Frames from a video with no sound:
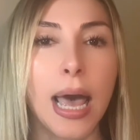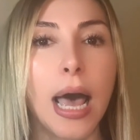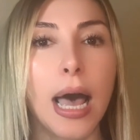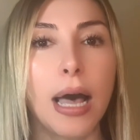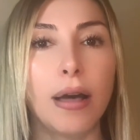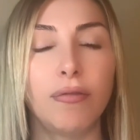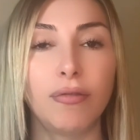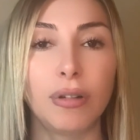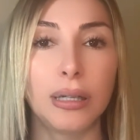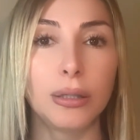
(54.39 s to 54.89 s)

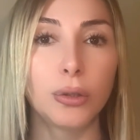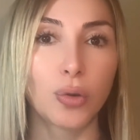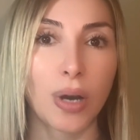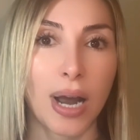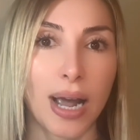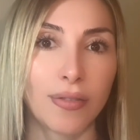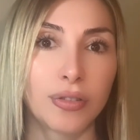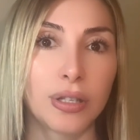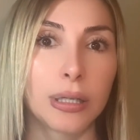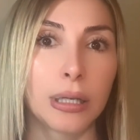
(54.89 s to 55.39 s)
A
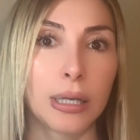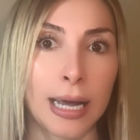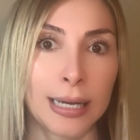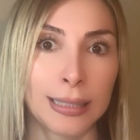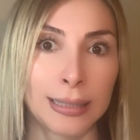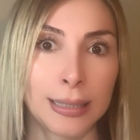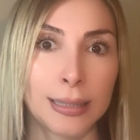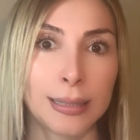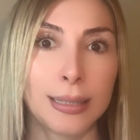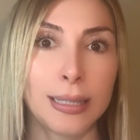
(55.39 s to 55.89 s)
well-drafted
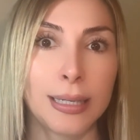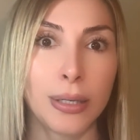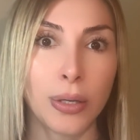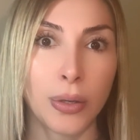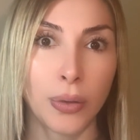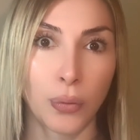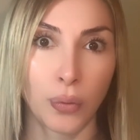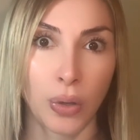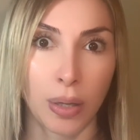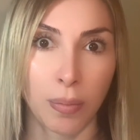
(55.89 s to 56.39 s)
licensing
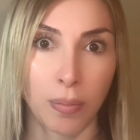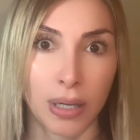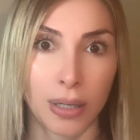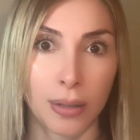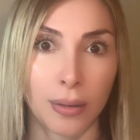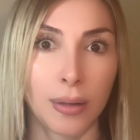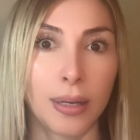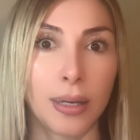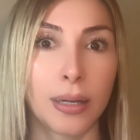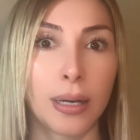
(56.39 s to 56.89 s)

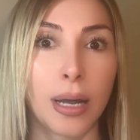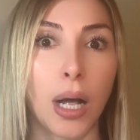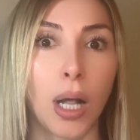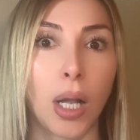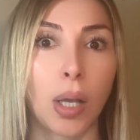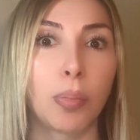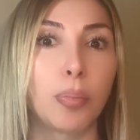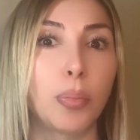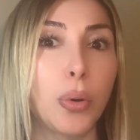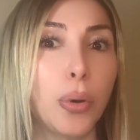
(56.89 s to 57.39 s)
agreement can
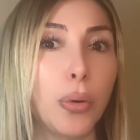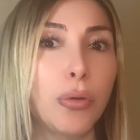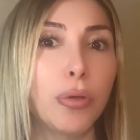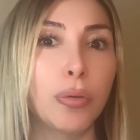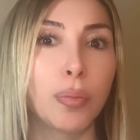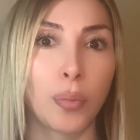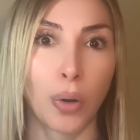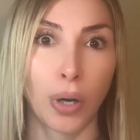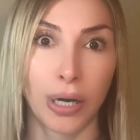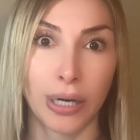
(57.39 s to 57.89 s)
help both
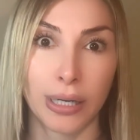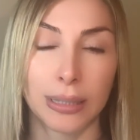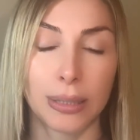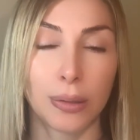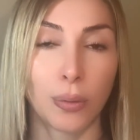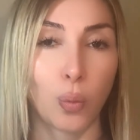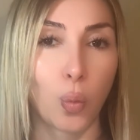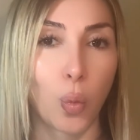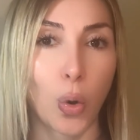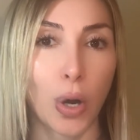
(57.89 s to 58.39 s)
parties
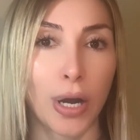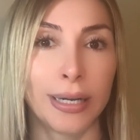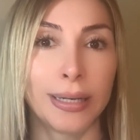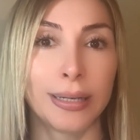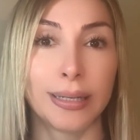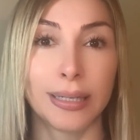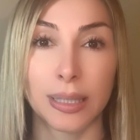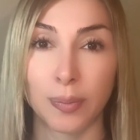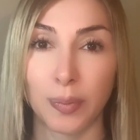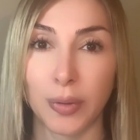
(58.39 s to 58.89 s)
avoid
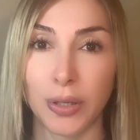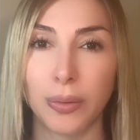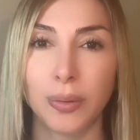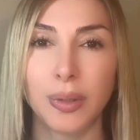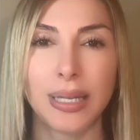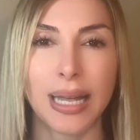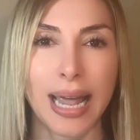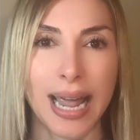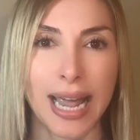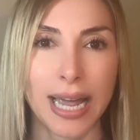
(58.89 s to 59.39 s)

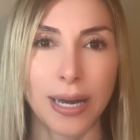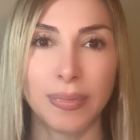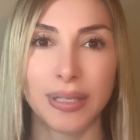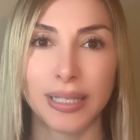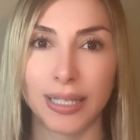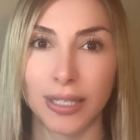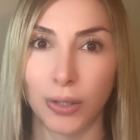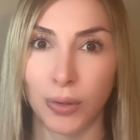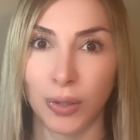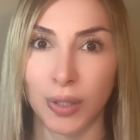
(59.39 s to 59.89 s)
disputes and
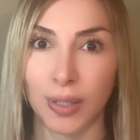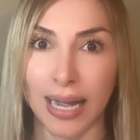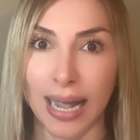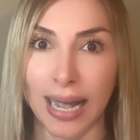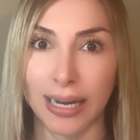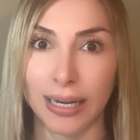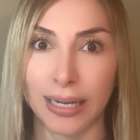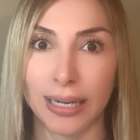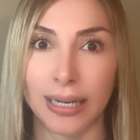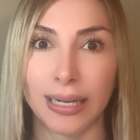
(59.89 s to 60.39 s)

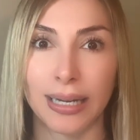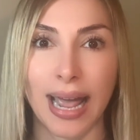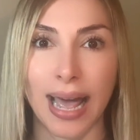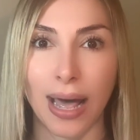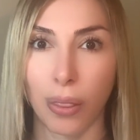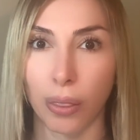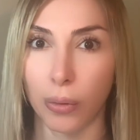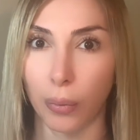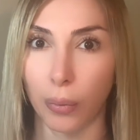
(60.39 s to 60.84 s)
misunderstanding down the